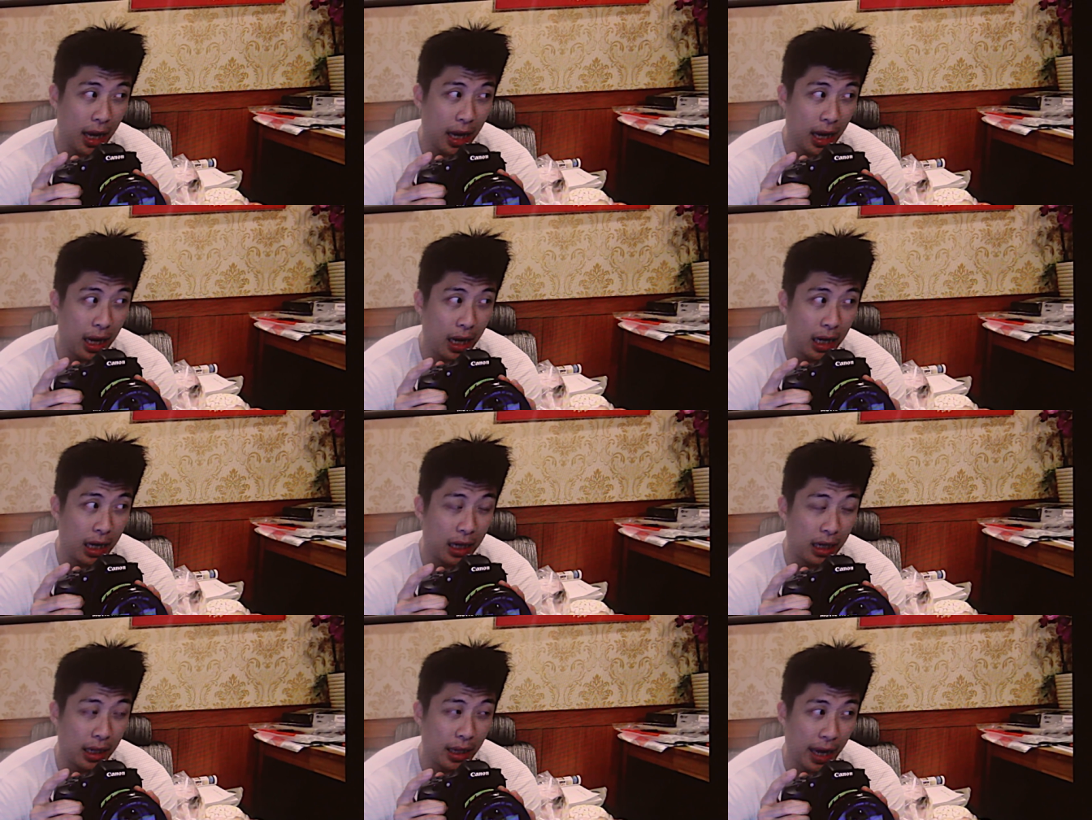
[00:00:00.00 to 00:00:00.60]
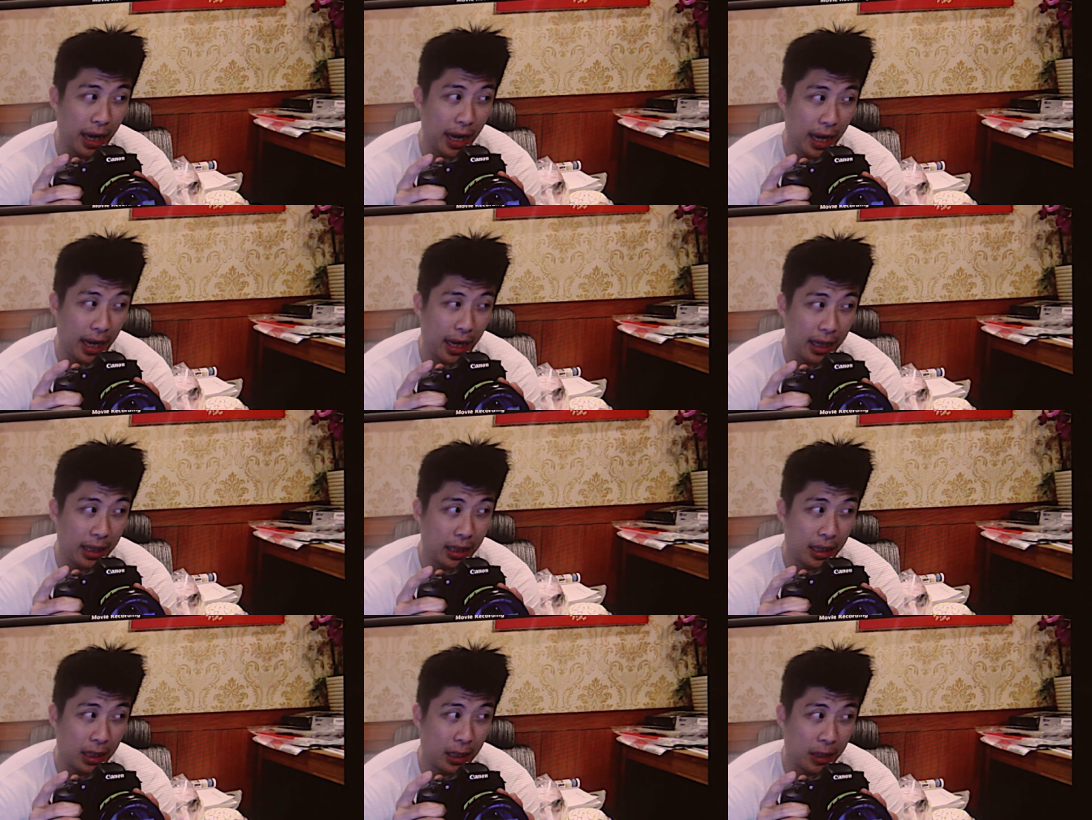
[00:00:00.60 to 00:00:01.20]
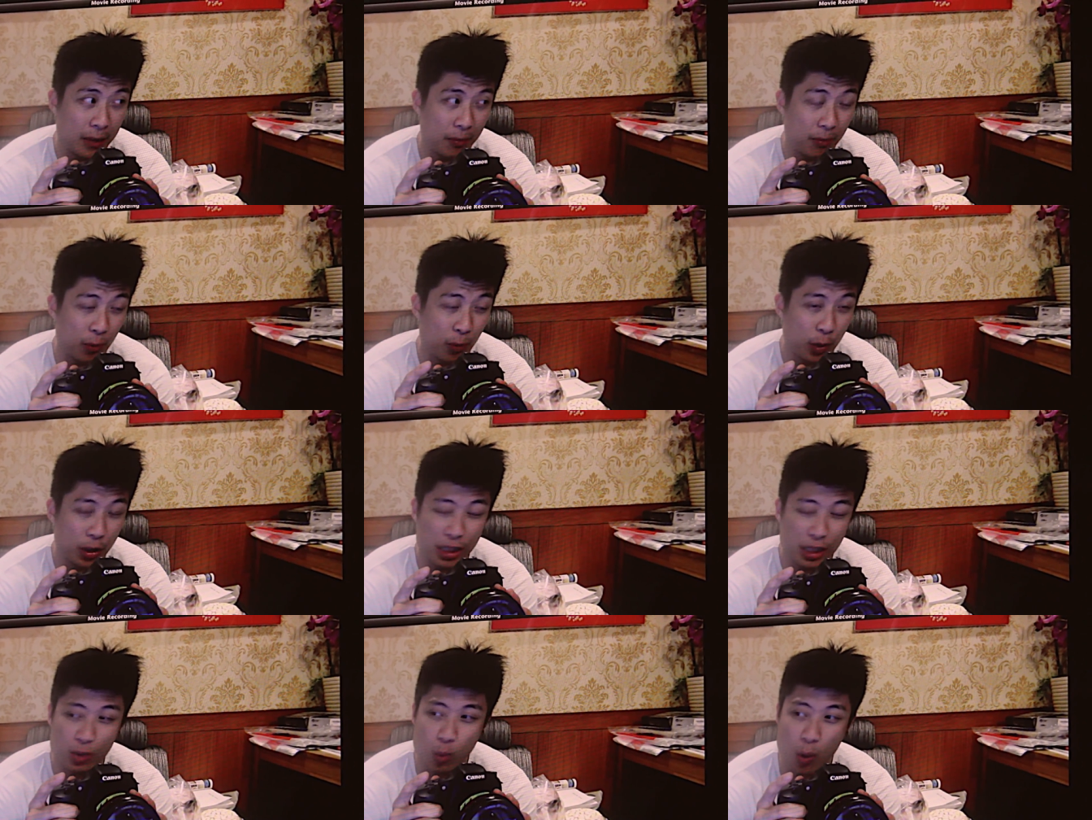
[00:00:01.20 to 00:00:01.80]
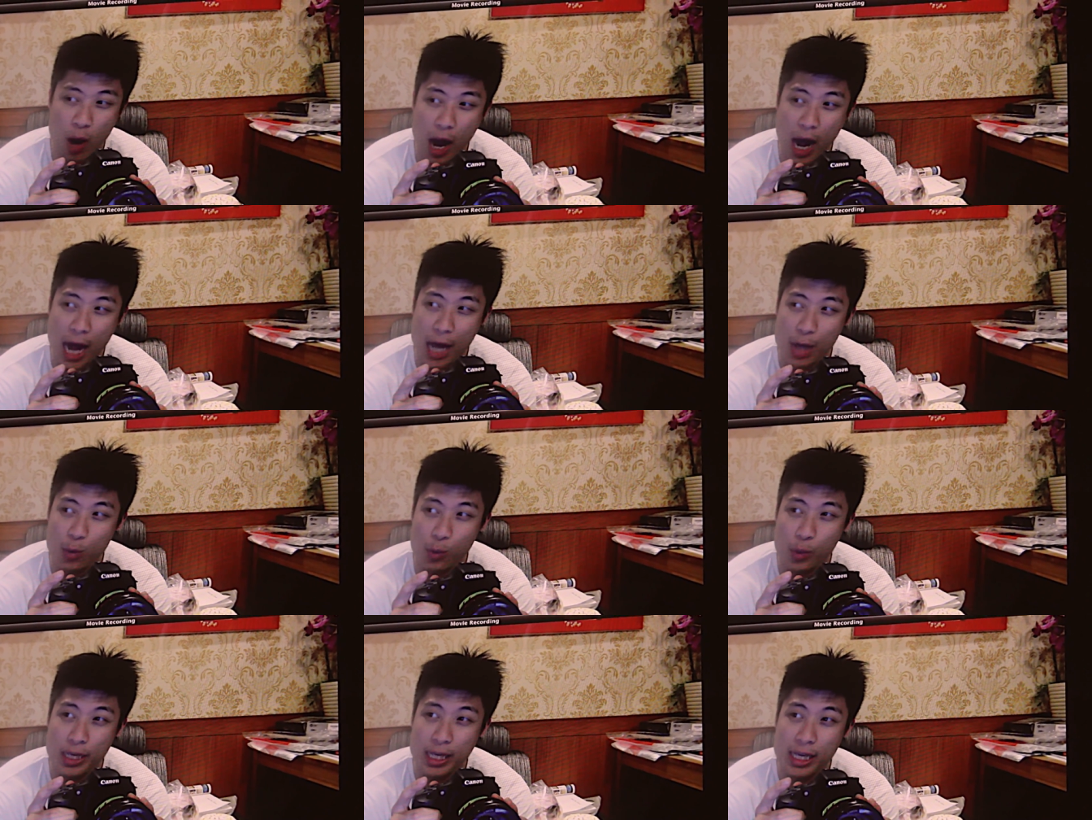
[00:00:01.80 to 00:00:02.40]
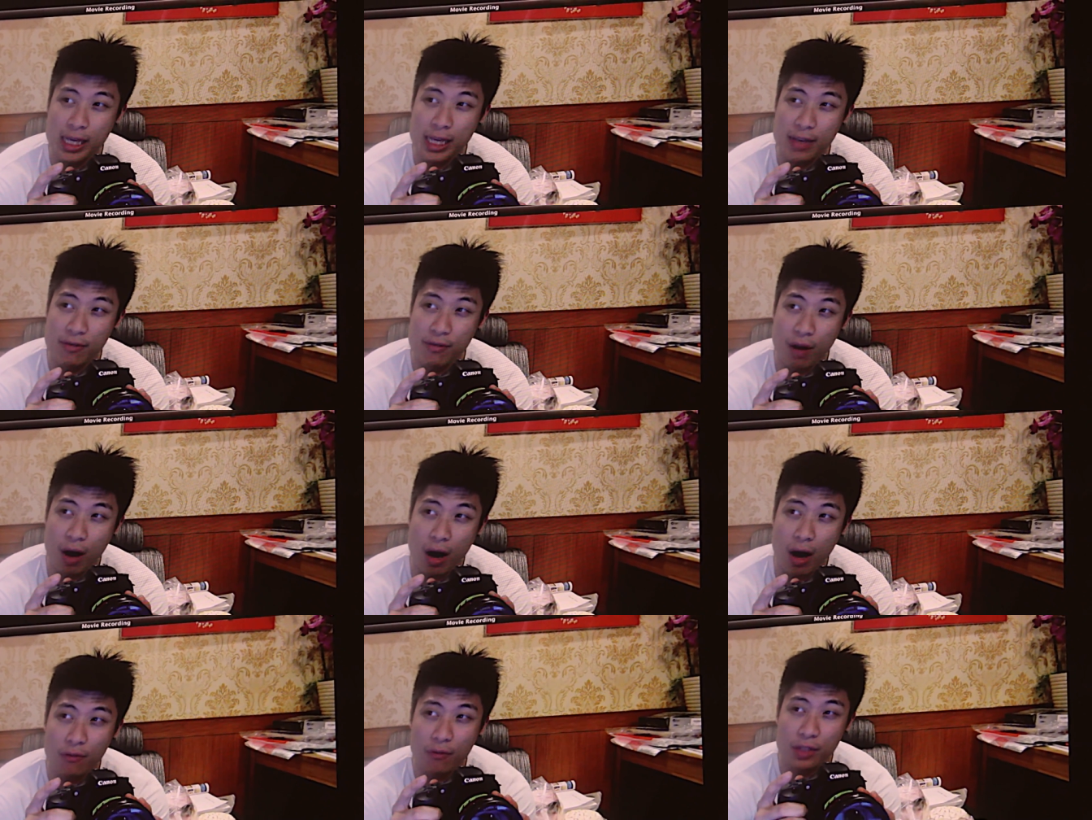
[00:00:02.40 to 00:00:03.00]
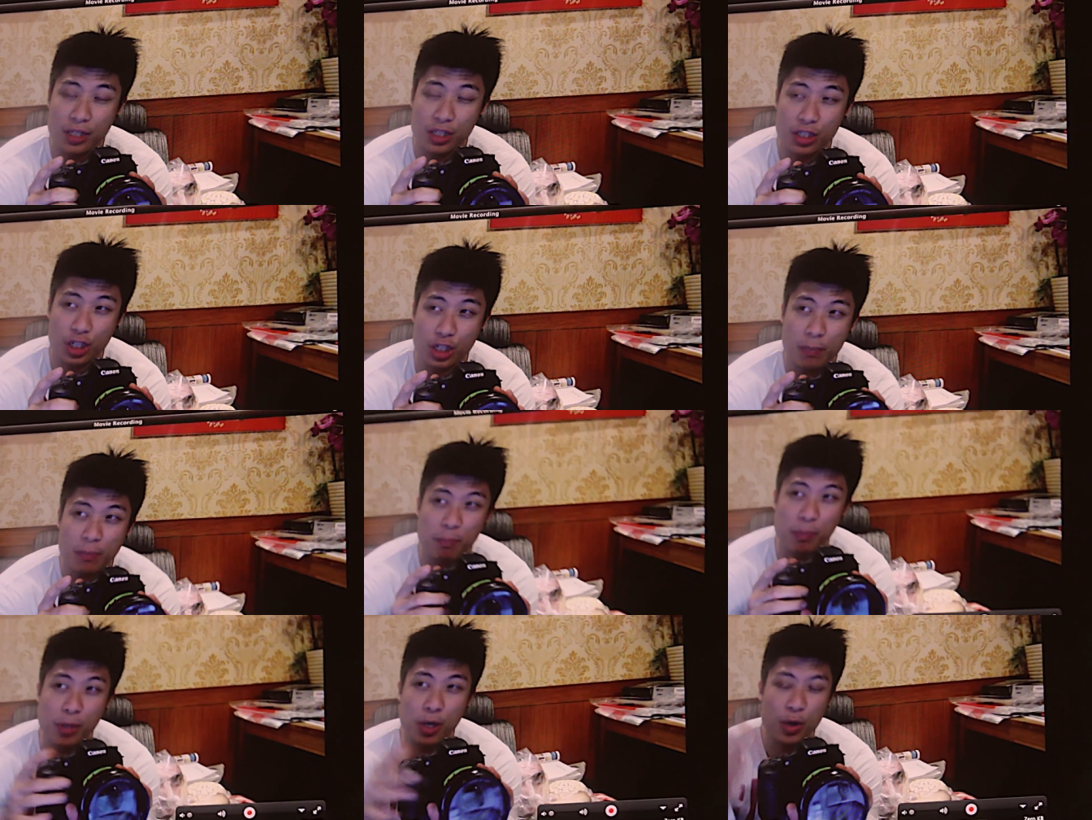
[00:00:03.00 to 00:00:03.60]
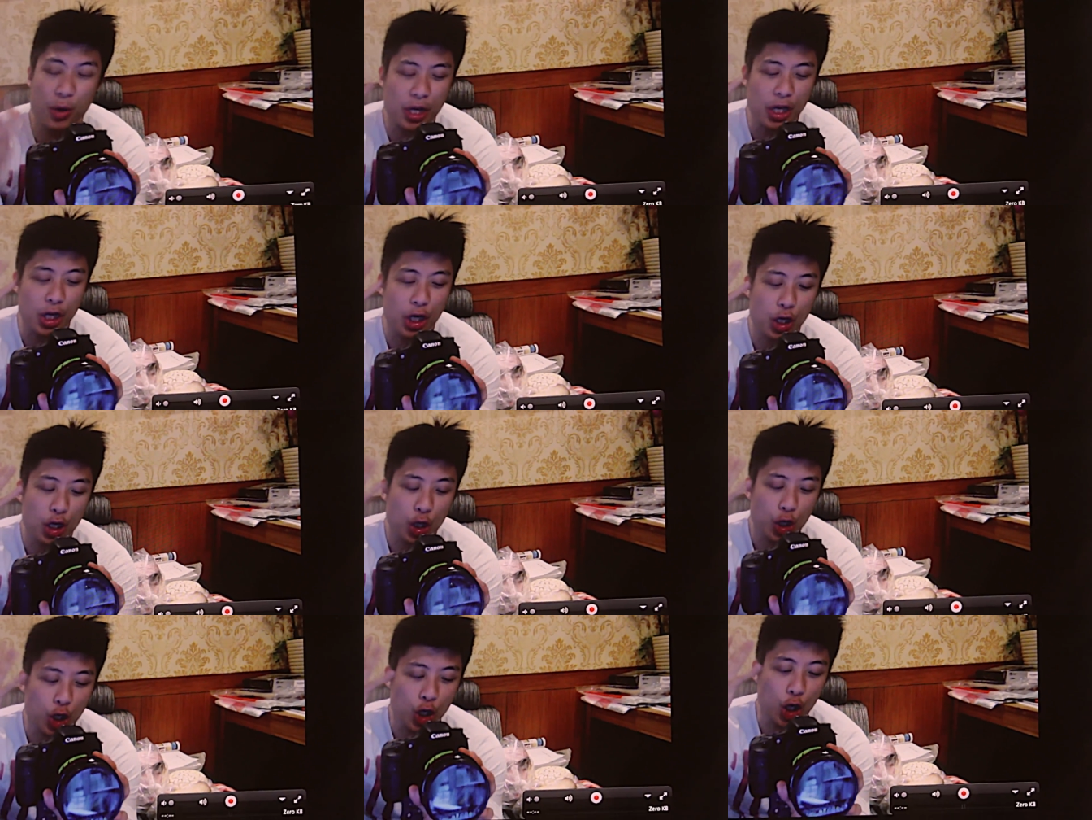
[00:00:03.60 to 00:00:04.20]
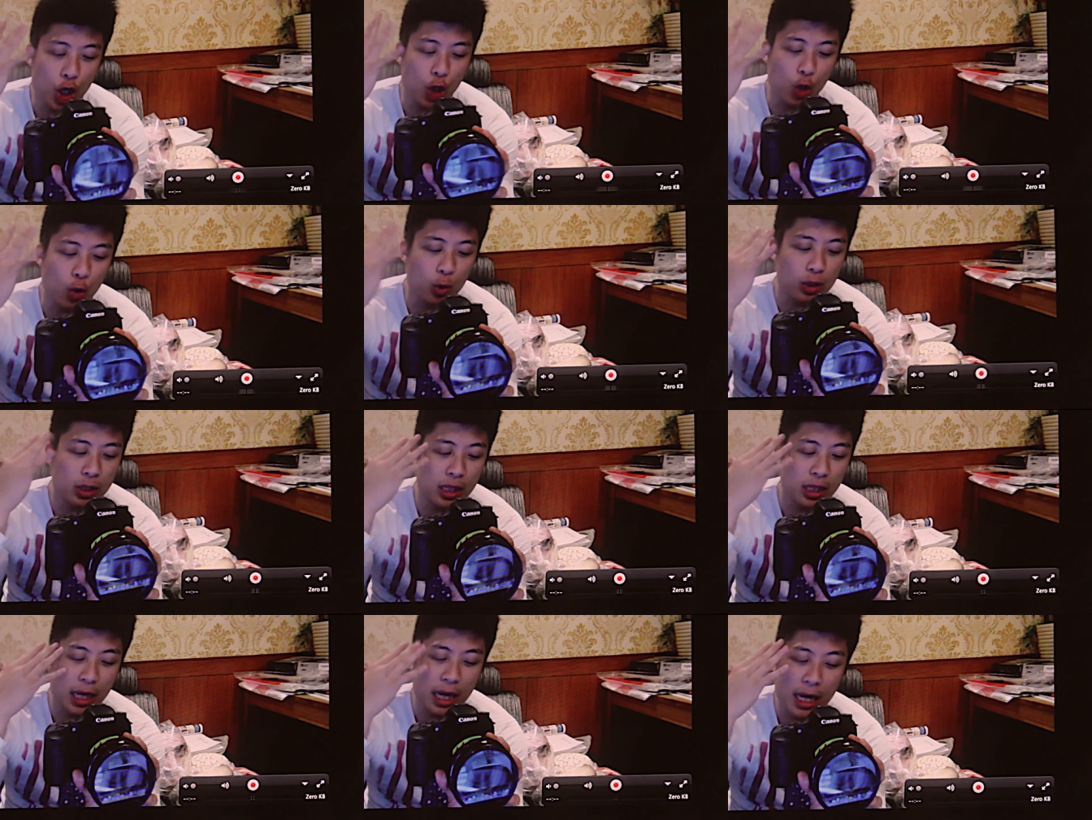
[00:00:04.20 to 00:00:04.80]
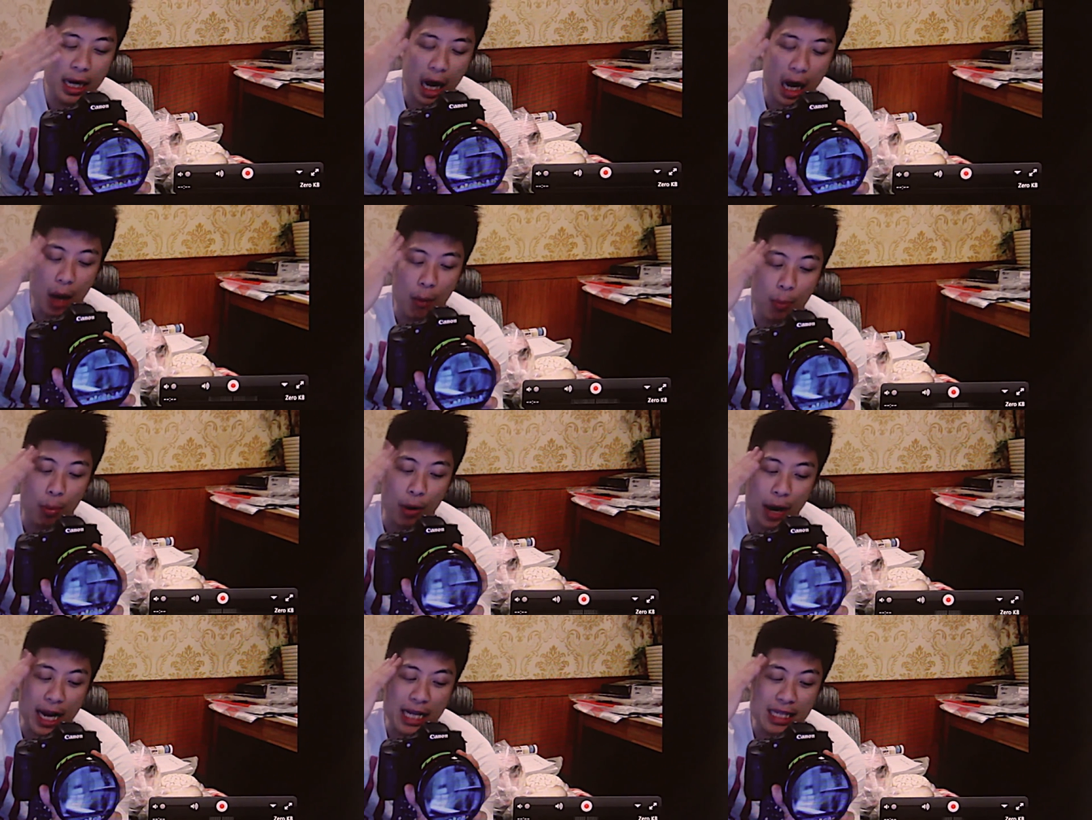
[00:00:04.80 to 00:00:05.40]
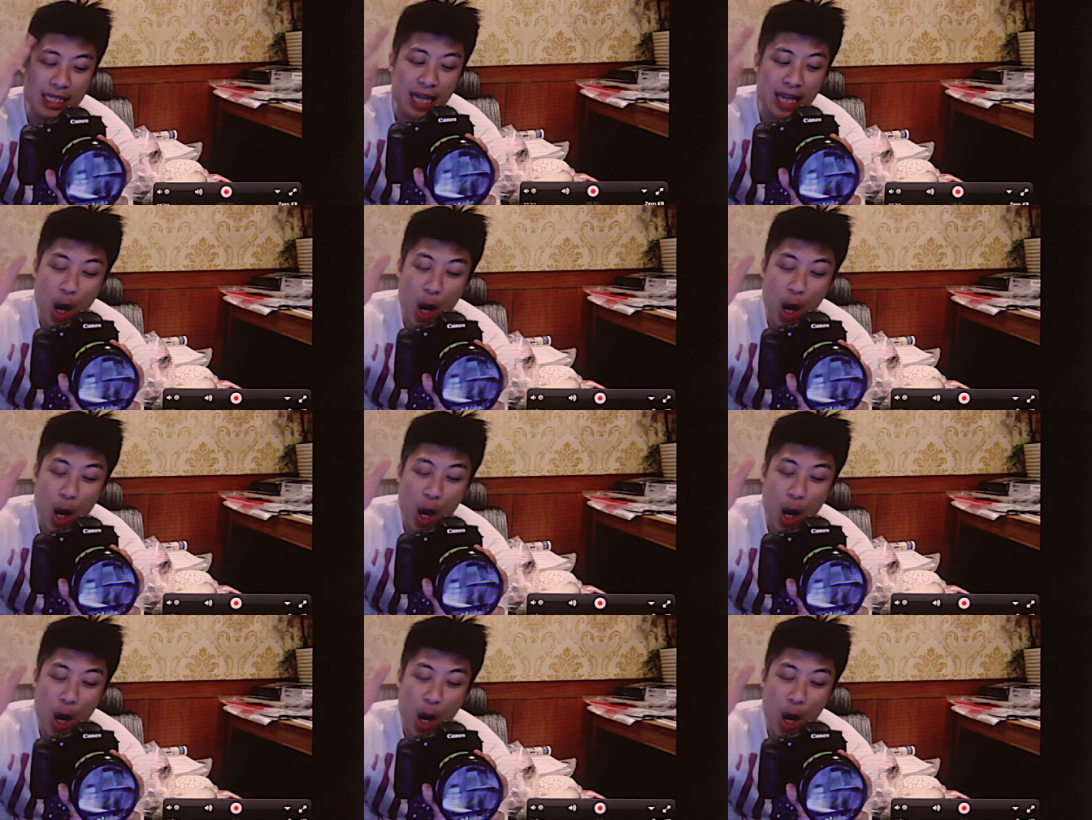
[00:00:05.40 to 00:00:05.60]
uh, and um, which is why we evolved certain beauty cues. Our brains